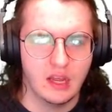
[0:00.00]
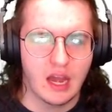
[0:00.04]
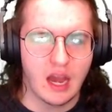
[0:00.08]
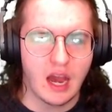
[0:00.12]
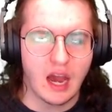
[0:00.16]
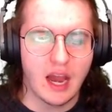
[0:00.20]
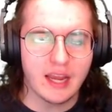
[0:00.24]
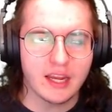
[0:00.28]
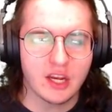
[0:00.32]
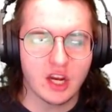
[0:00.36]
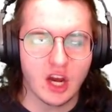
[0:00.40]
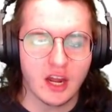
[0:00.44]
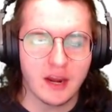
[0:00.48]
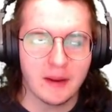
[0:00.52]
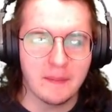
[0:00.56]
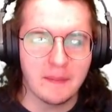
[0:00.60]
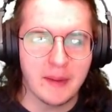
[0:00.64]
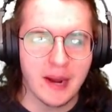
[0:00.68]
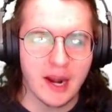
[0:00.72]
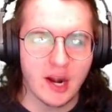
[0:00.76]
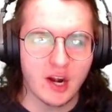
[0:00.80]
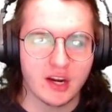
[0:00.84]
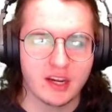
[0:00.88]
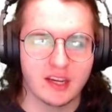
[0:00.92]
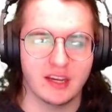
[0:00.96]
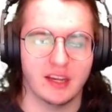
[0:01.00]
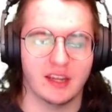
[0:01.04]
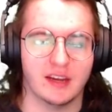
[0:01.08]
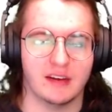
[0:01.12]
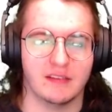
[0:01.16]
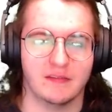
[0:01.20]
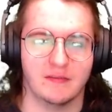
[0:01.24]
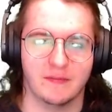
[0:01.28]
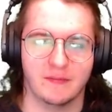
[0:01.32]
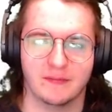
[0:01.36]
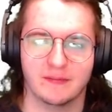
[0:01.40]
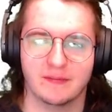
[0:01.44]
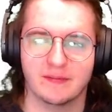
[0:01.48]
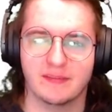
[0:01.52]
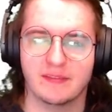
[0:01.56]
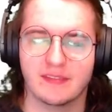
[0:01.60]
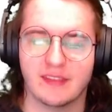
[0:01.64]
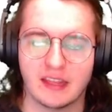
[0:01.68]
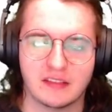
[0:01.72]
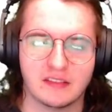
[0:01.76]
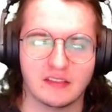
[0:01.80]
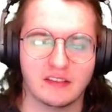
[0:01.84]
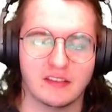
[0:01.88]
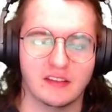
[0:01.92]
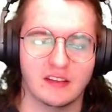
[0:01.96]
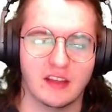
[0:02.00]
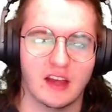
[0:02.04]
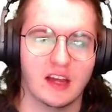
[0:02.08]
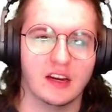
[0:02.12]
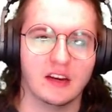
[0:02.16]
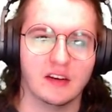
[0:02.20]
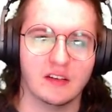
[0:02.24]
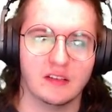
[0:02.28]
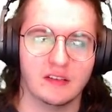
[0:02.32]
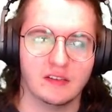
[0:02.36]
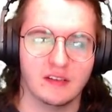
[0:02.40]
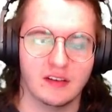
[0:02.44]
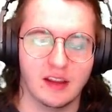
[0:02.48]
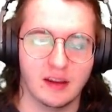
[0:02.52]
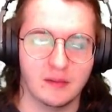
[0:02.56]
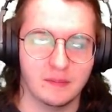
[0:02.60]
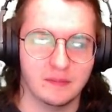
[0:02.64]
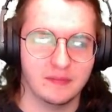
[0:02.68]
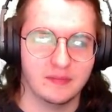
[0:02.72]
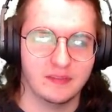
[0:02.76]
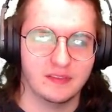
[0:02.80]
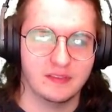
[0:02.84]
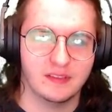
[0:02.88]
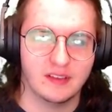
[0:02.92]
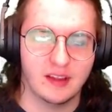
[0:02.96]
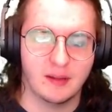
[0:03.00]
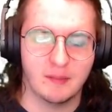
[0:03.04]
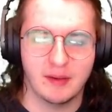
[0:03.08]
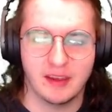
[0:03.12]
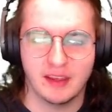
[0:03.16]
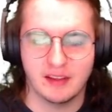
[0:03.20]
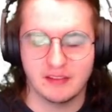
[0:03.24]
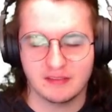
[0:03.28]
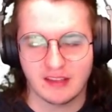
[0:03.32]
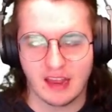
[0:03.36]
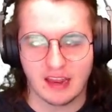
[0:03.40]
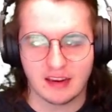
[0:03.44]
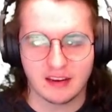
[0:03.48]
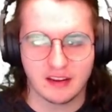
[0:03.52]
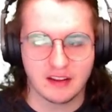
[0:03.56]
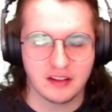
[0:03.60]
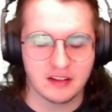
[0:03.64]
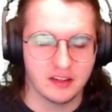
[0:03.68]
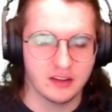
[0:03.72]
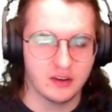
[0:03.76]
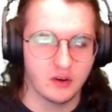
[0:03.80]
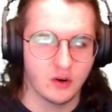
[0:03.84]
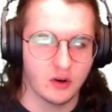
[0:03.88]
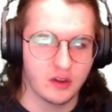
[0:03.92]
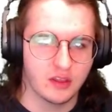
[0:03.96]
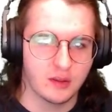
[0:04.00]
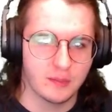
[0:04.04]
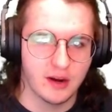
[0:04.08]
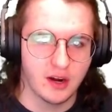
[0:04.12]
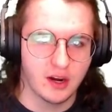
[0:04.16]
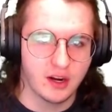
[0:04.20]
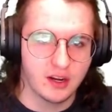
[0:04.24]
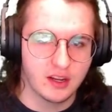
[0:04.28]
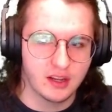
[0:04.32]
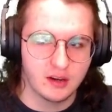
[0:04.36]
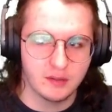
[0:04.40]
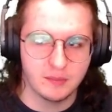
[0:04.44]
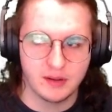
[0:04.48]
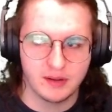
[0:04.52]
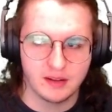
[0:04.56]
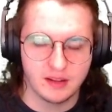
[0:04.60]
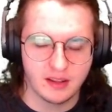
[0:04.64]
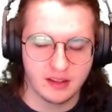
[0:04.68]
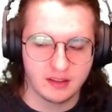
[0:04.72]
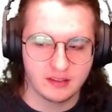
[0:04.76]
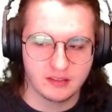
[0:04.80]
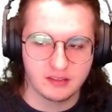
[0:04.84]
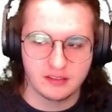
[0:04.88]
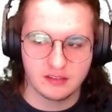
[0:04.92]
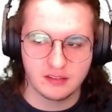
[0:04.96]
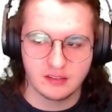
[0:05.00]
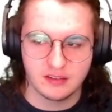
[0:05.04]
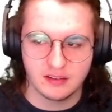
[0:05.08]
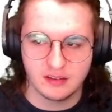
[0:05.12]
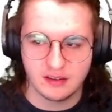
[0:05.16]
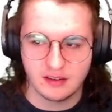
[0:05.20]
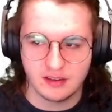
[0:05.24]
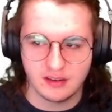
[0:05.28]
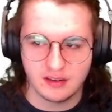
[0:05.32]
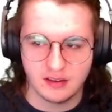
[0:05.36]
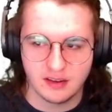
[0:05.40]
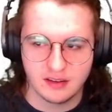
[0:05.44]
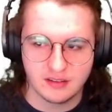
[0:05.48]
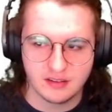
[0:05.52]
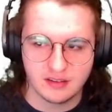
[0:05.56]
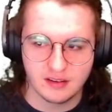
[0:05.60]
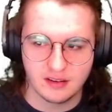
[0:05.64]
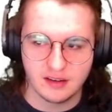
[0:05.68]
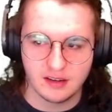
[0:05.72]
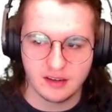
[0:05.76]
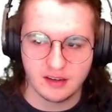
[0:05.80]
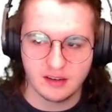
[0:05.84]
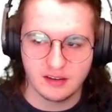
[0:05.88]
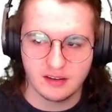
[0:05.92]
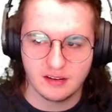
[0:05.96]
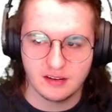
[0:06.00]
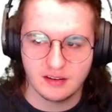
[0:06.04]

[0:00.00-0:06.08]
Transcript: I got American! That's not... I mean, technically North American, but that's not it.